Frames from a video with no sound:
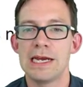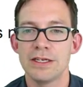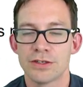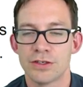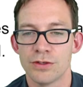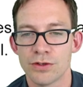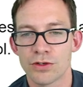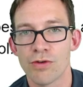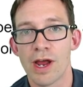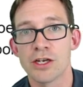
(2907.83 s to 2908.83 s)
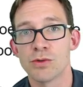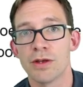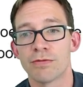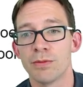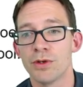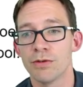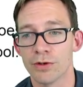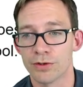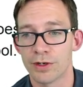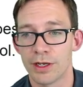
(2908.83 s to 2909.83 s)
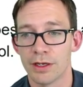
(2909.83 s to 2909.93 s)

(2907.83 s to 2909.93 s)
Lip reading: students graduate from university